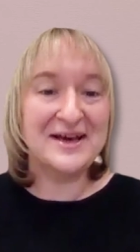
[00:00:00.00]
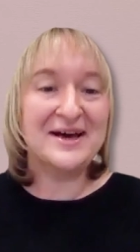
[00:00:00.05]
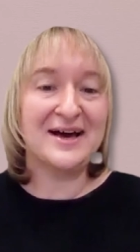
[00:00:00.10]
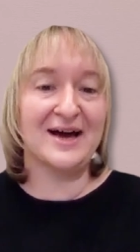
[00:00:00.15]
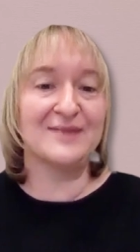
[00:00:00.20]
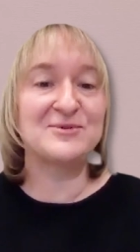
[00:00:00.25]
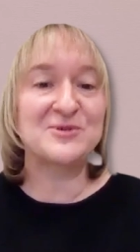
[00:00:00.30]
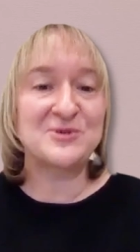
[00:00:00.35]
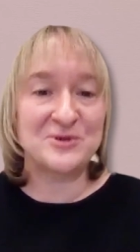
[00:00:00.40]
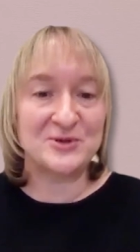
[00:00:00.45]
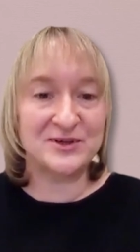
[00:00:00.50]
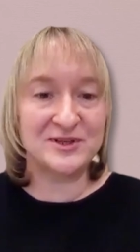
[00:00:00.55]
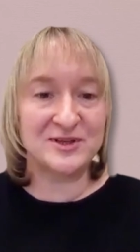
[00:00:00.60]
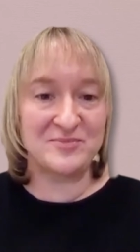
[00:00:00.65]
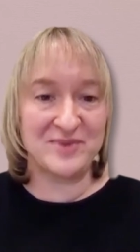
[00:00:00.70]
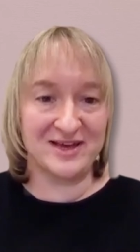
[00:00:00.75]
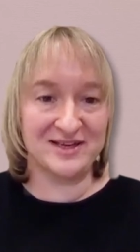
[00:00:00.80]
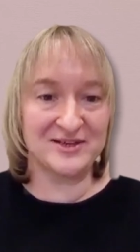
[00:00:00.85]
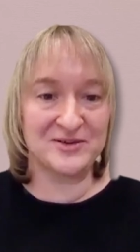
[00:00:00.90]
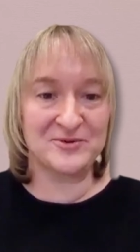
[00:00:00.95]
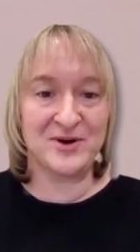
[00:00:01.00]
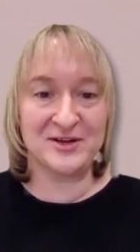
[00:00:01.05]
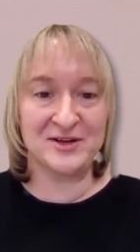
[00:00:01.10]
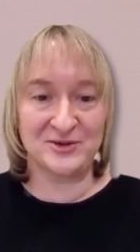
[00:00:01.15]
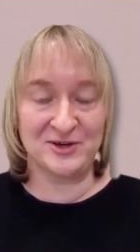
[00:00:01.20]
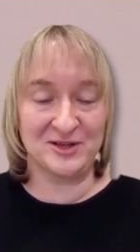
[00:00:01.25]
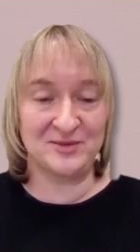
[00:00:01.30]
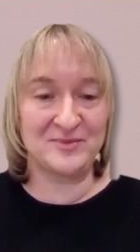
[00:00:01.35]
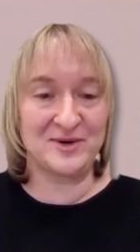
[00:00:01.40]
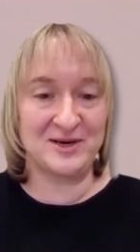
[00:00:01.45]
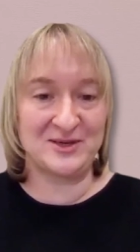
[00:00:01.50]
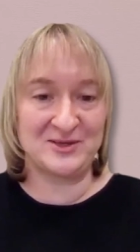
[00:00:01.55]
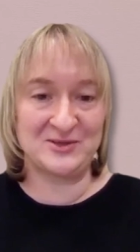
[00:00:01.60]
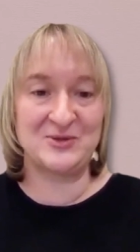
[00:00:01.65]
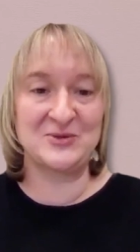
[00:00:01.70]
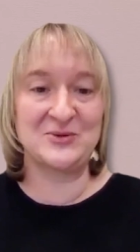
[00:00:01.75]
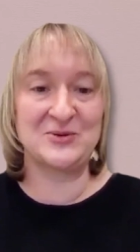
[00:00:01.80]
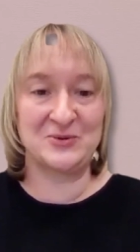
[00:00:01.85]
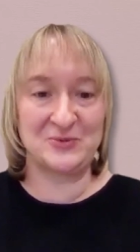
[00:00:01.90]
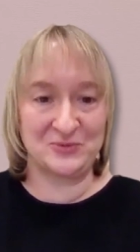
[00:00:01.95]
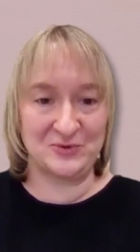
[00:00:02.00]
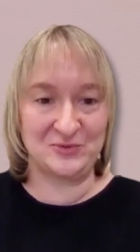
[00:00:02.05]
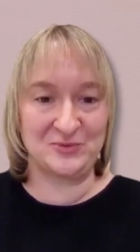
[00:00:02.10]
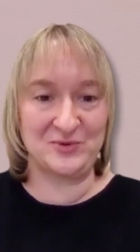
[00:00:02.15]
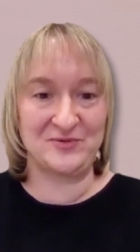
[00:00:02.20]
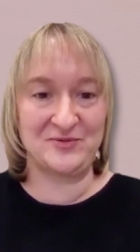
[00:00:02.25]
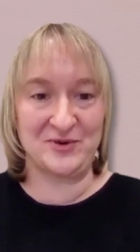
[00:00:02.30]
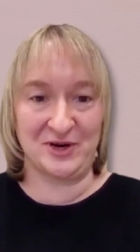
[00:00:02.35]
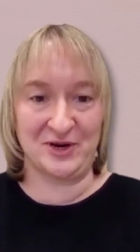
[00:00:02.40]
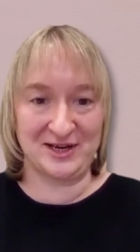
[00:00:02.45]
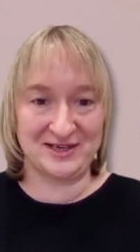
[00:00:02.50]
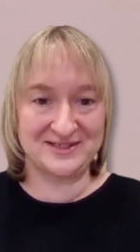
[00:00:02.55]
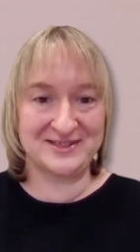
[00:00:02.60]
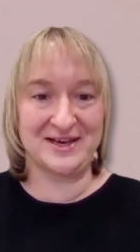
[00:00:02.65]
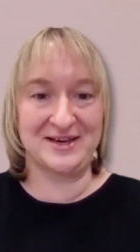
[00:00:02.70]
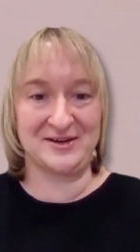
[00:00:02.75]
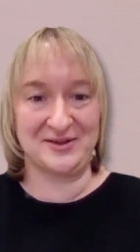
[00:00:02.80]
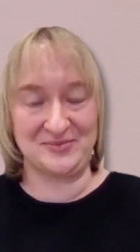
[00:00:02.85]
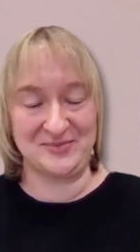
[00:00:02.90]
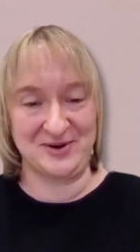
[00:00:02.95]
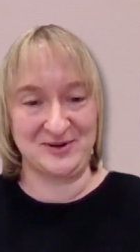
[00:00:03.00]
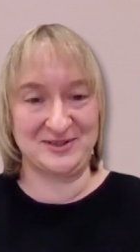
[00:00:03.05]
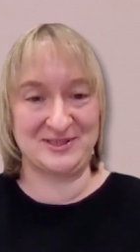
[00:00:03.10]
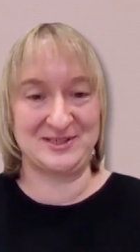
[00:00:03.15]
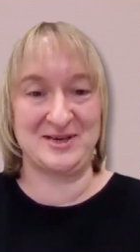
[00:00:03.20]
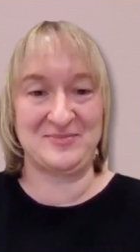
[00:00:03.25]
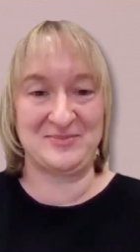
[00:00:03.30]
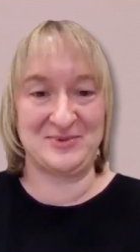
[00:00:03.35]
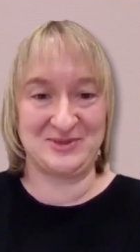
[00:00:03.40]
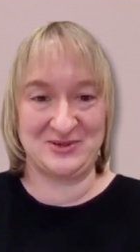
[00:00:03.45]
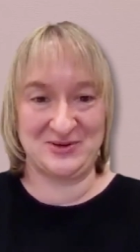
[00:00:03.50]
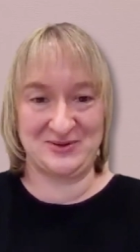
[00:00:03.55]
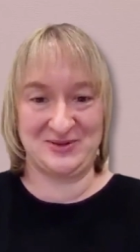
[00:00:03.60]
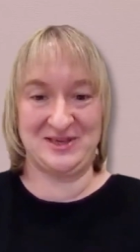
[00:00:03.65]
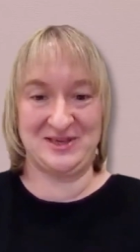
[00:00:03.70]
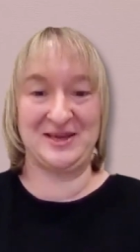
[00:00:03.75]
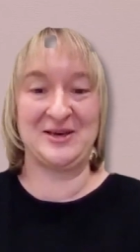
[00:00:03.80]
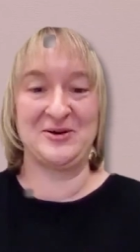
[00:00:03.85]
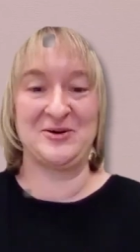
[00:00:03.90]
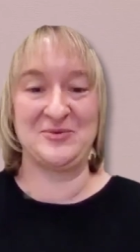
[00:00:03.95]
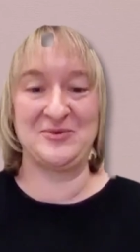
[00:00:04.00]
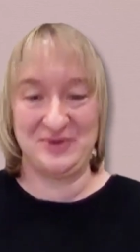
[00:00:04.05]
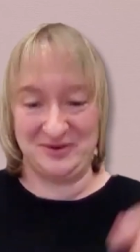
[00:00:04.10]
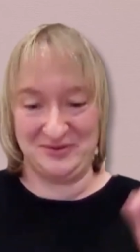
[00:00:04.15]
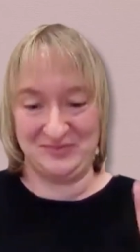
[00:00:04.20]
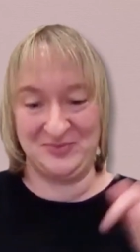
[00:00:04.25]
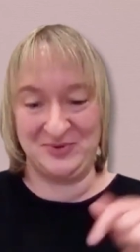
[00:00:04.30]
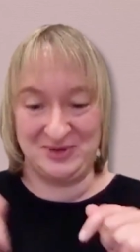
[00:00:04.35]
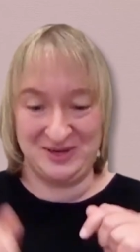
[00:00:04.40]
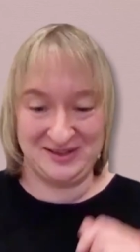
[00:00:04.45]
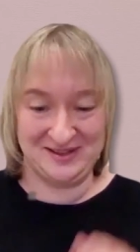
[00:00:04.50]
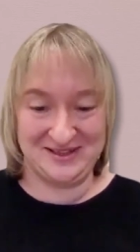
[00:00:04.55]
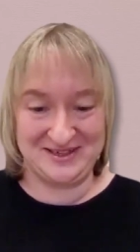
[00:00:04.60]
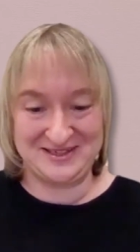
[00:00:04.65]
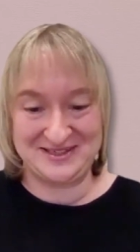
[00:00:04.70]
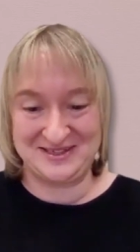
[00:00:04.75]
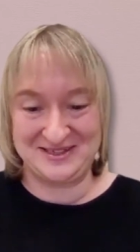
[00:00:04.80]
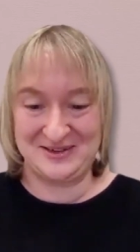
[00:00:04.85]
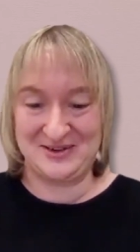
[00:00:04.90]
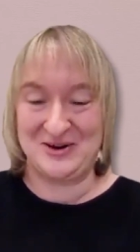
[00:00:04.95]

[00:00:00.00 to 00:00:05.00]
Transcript: I'm sure the band director at my school will be very excited about this episode and he'll be putting things in the